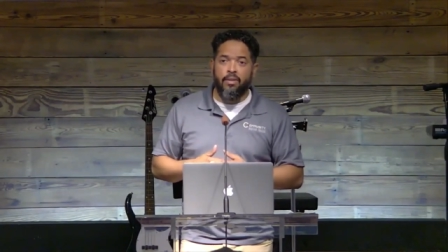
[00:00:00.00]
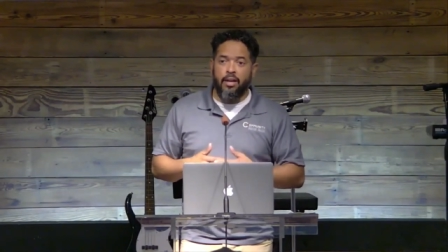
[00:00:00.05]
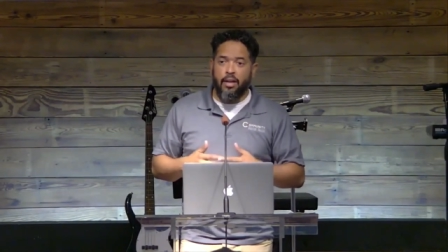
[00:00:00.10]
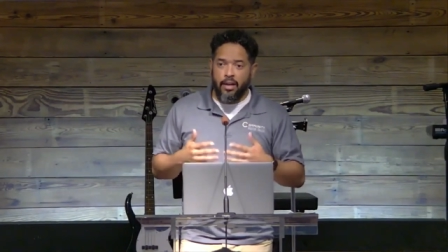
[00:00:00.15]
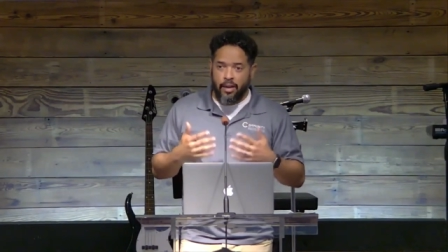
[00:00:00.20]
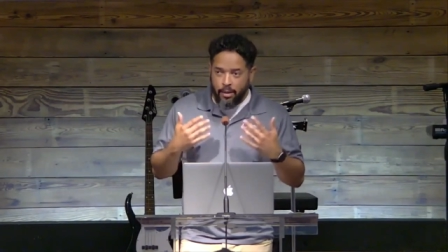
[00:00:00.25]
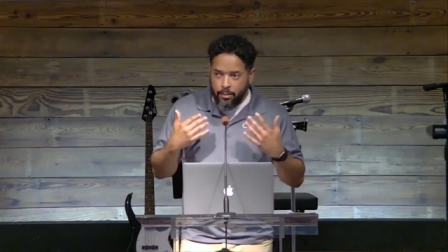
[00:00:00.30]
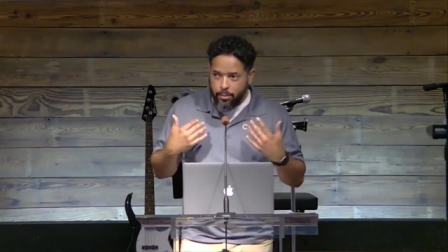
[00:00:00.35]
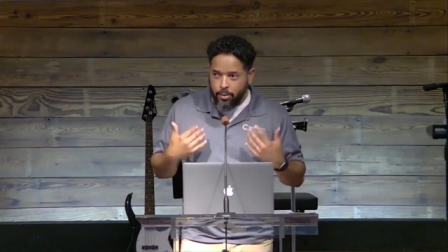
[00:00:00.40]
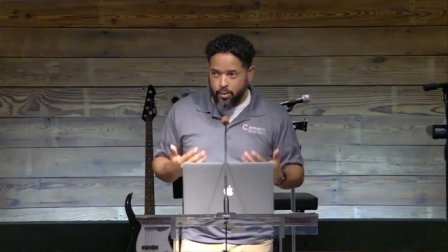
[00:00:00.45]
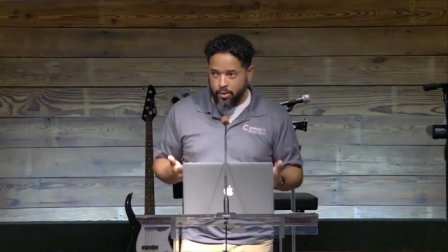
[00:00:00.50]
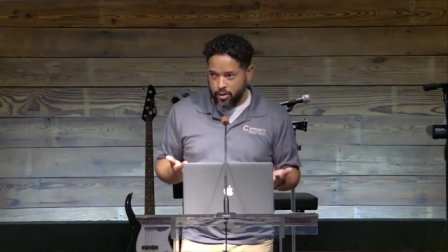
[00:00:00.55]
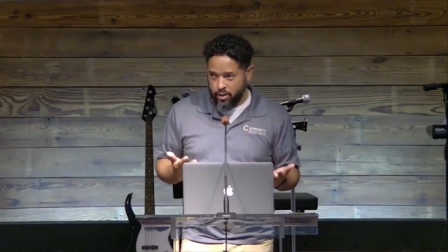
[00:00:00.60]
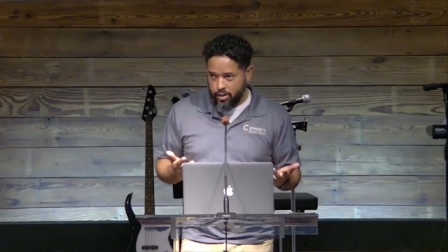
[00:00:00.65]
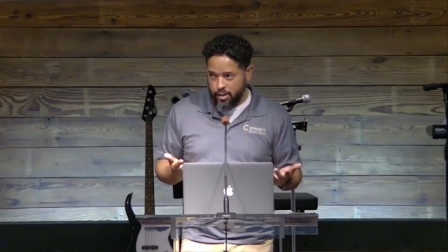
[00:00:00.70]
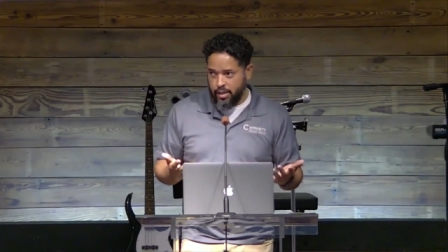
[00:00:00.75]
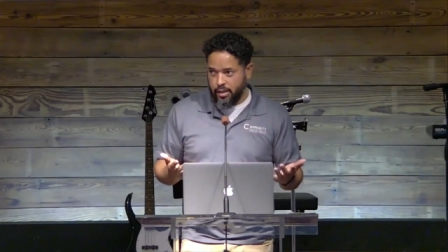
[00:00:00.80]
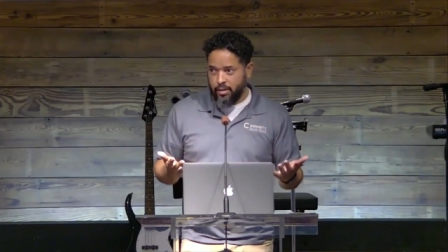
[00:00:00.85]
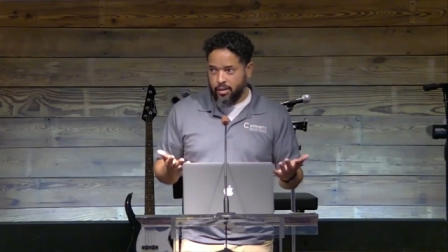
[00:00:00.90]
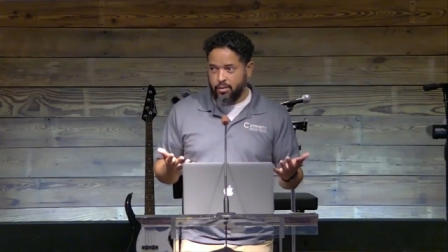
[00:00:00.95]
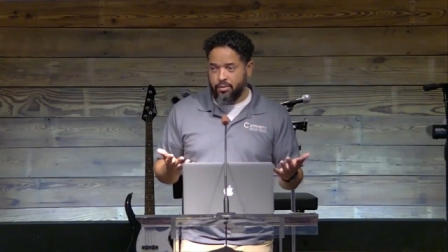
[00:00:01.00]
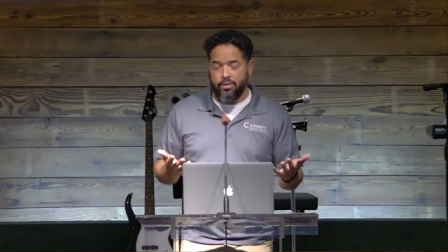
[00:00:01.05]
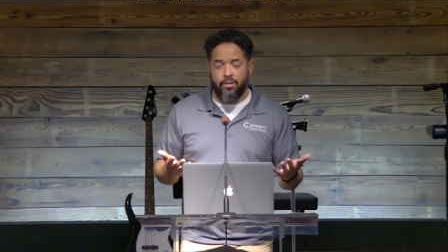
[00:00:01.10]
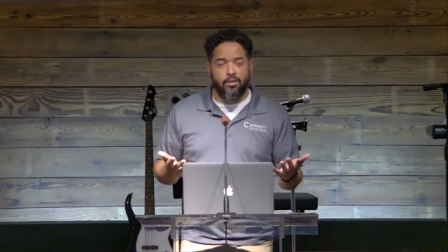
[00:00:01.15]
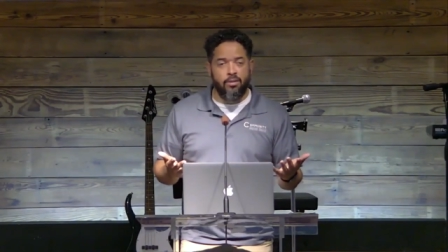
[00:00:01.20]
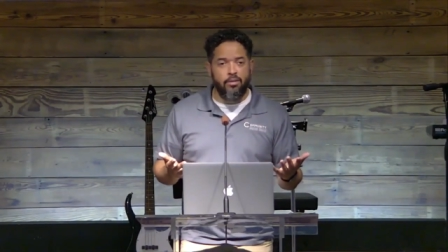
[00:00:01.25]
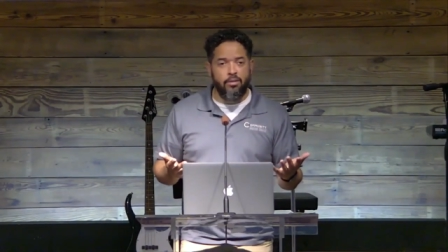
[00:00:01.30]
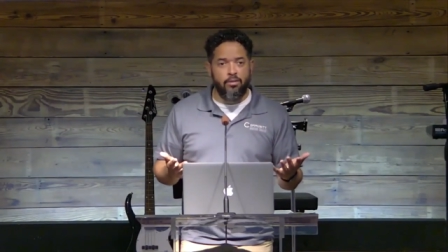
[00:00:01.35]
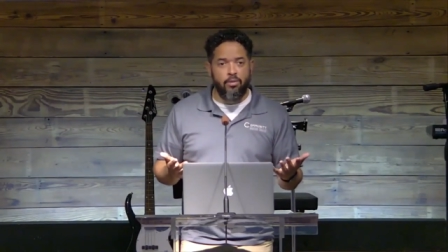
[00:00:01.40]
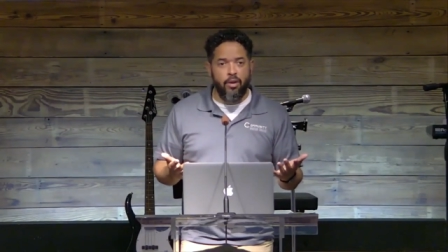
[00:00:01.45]
humble yourselves
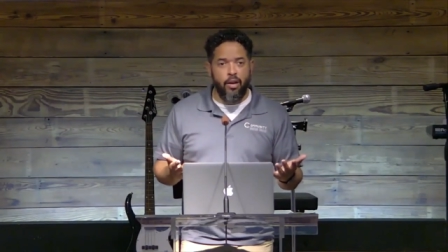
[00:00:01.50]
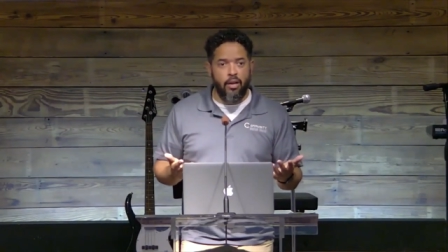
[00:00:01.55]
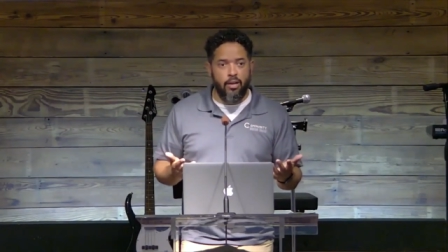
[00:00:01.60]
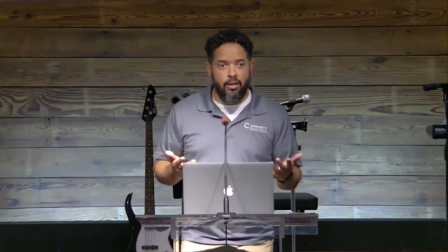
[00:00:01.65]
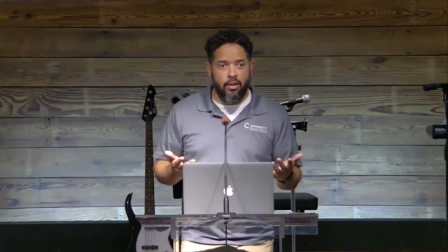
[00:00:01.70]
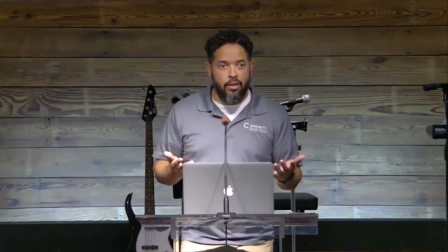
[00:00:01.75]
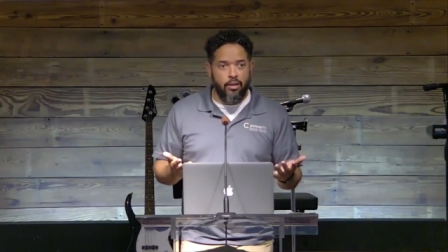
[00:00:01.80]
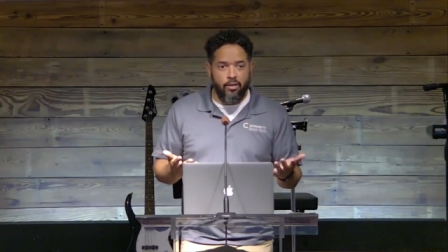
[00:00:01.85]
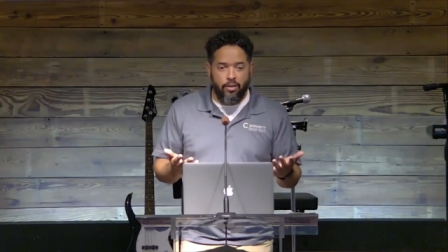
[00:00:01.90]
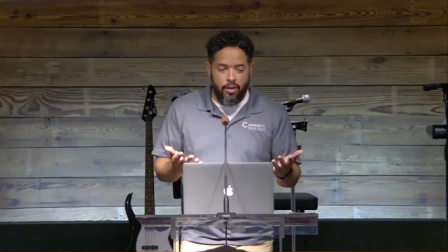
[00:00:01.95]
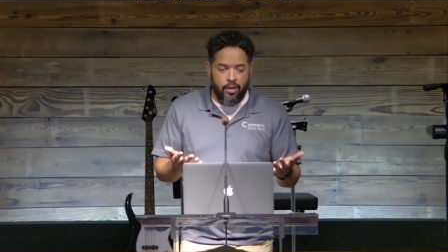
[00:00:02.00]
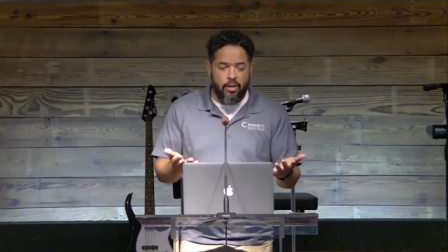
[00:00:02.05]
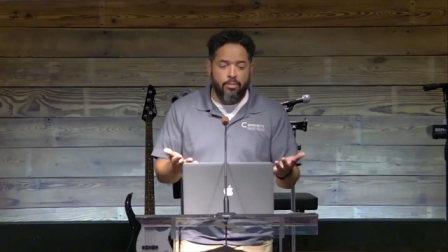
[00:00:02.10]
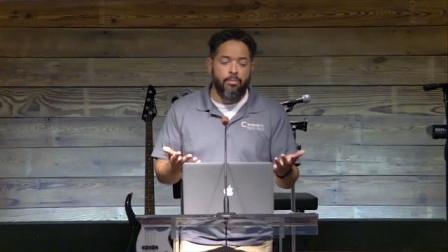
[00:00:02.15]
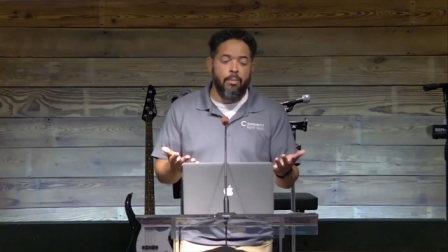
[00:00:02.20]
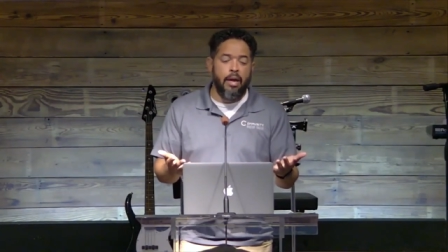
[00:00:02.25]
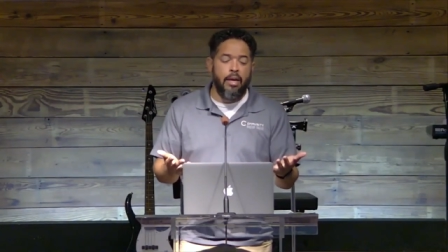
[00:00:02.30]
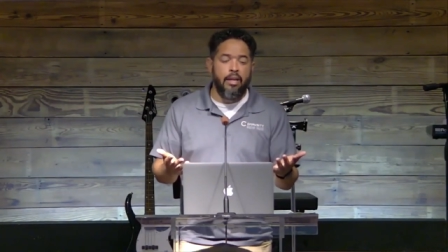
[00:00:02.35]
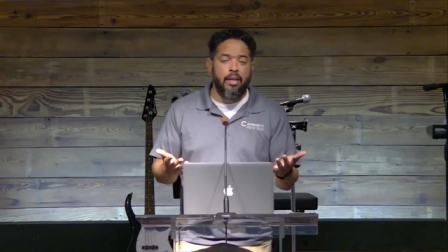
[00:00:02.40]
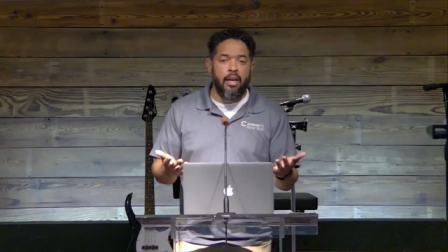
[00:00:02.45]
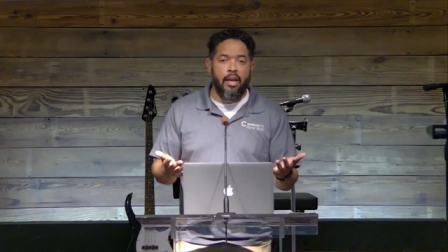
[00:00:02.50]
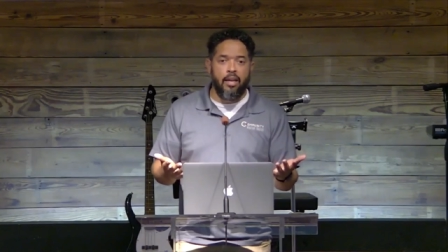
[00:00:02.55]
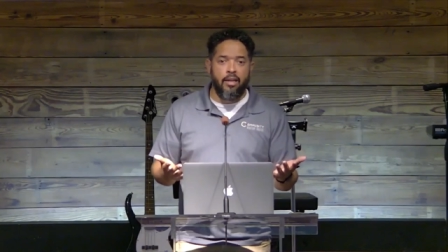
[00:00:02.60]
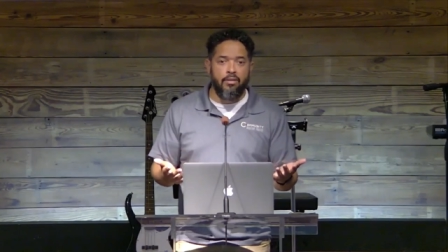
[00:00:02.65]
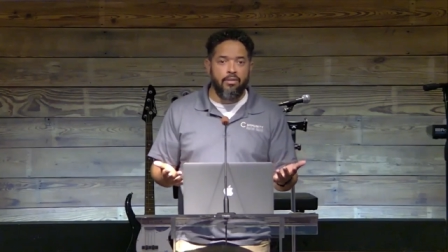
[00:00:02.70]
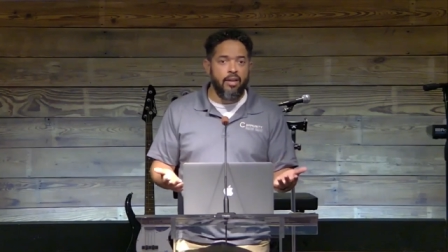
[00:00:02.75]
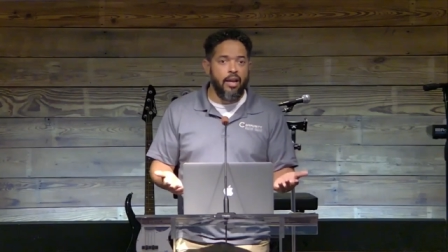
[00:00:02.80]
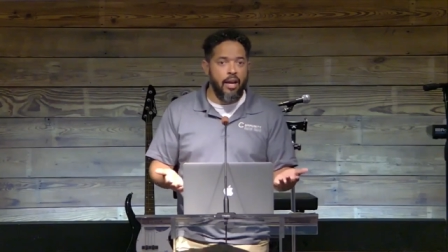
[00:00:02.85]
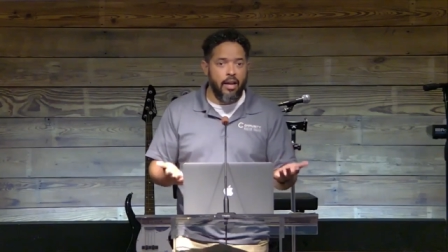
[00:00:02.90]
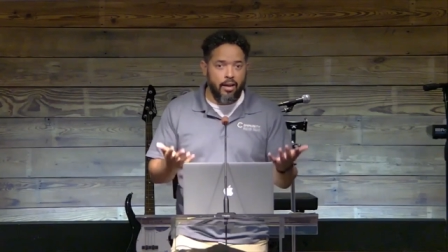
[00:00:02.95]
right, under the mighty hand of
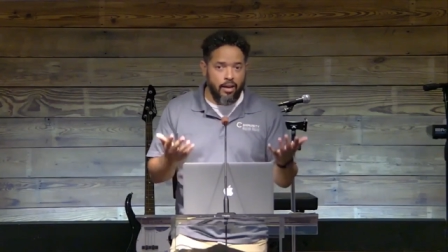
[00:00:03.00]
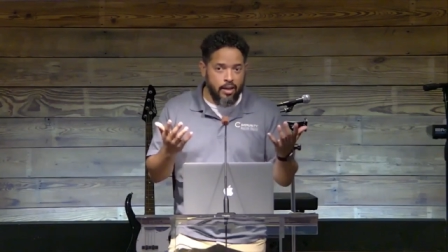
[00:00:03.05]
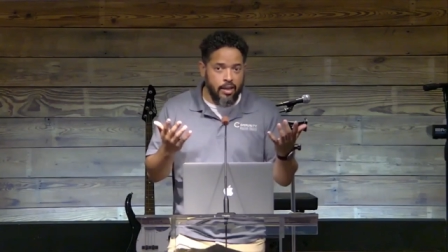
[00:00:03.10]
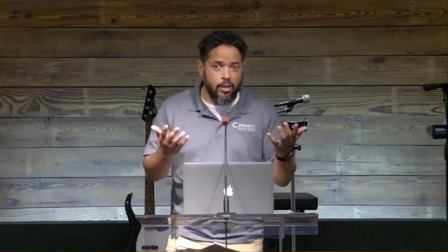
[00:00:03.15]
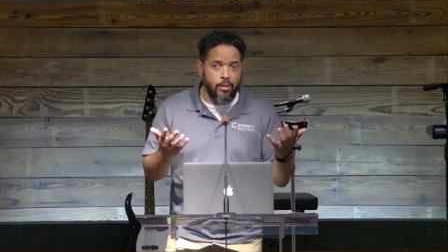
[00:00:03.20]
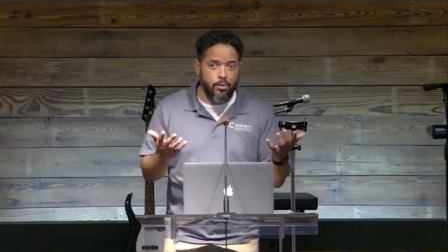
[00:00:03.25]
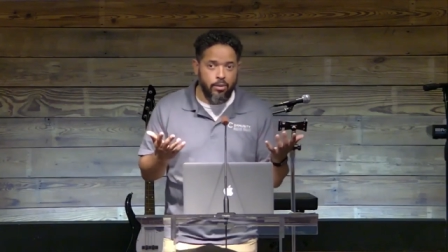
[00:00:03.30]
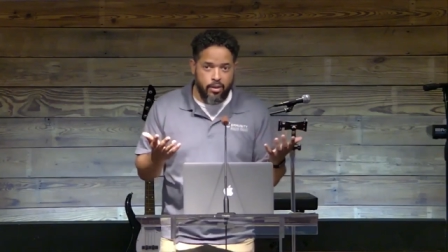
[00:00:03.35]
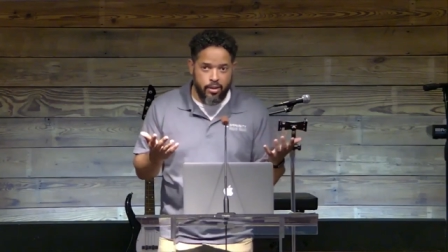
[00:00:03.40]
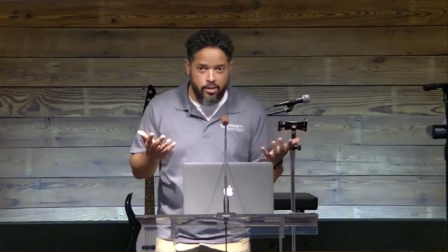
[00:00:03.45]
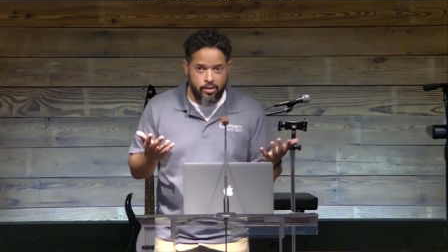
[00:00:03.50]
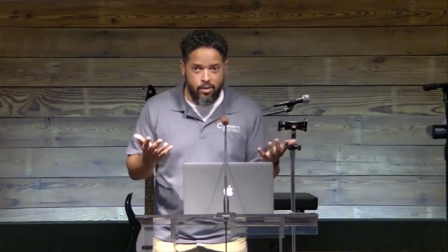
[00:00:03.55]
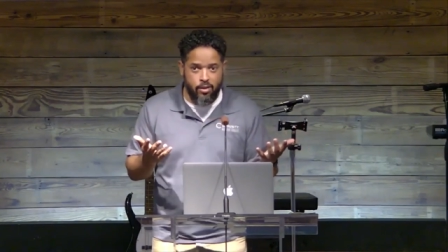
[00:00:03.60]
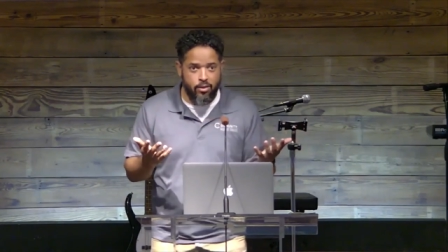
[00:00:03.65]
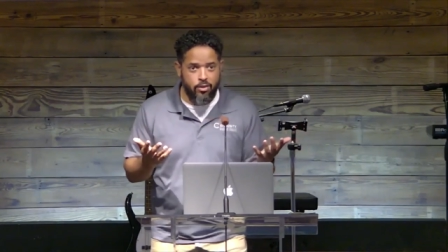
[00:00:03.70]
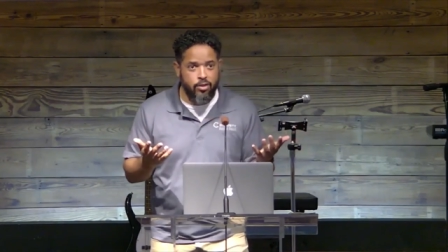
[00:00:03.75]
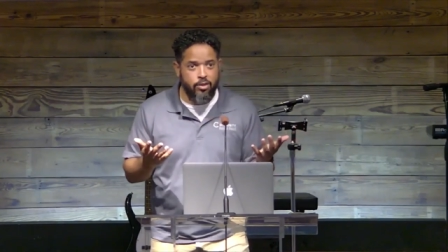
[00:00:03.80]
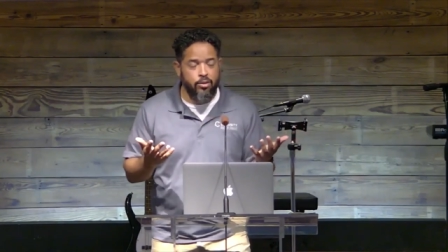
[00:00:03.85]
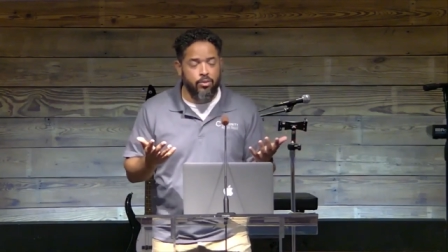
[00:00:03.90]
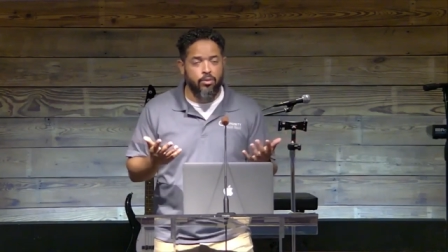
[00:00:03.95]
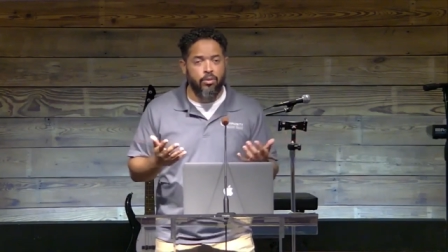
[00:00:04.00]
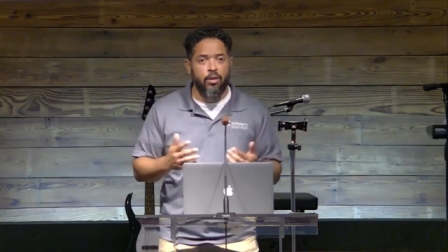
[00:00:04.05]
God, and He will exalt you,